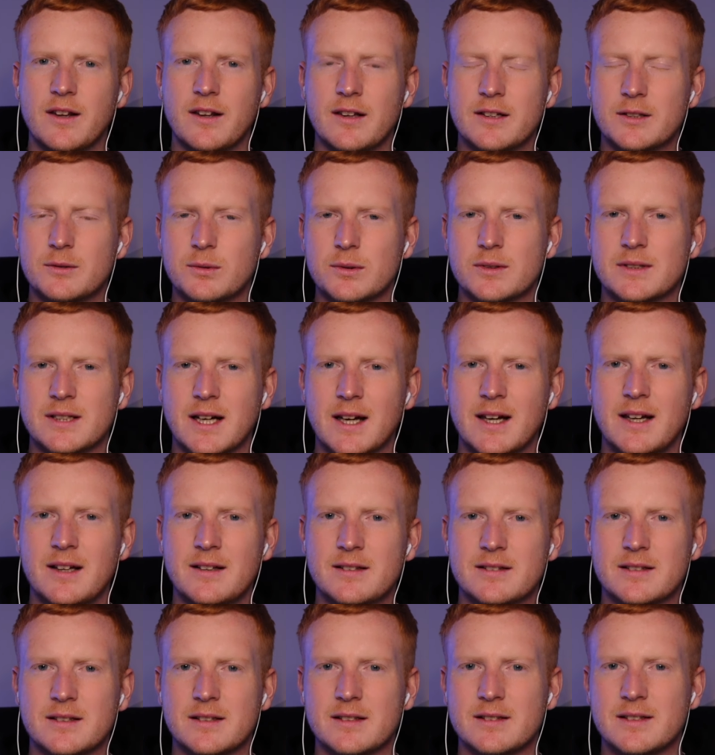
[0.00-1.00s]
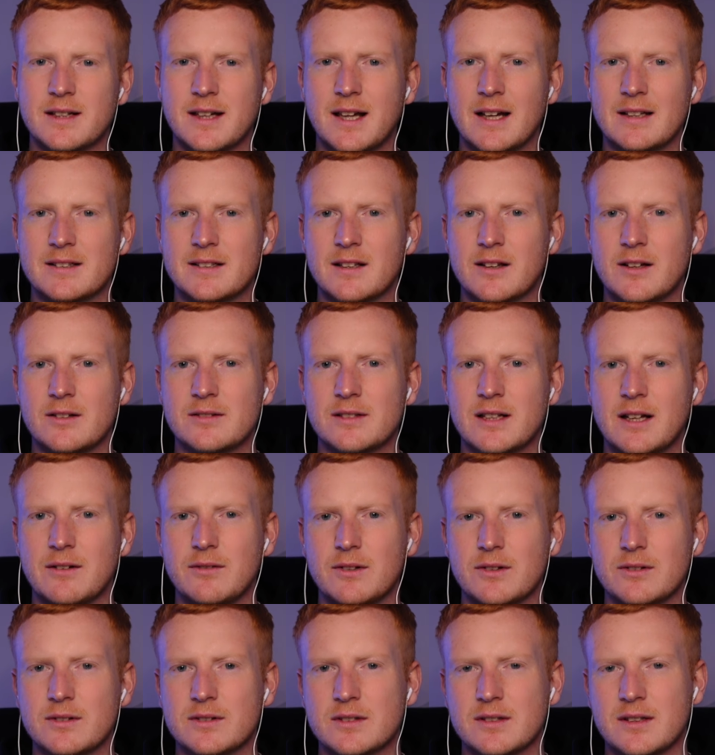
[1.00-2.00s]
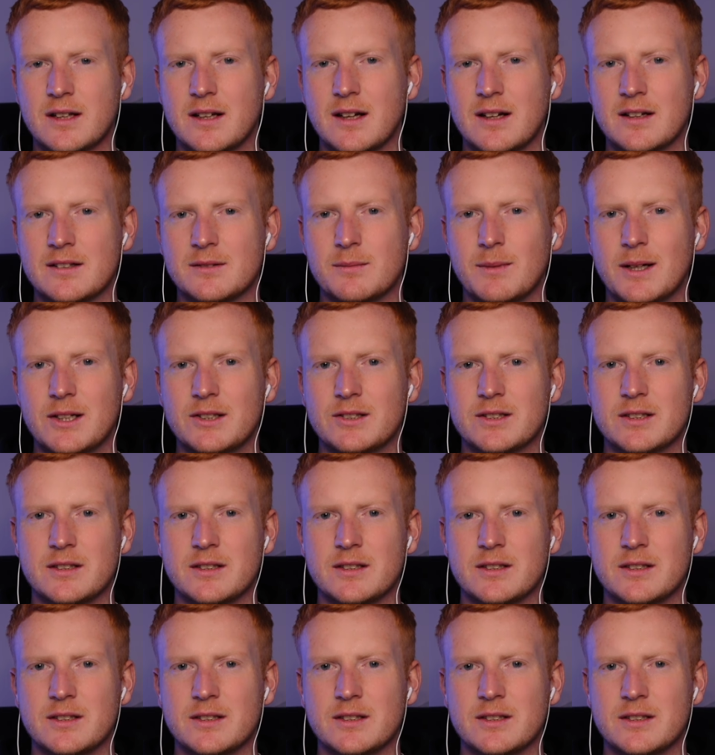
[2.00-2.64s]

How long do you think this will take to, to get to those levels?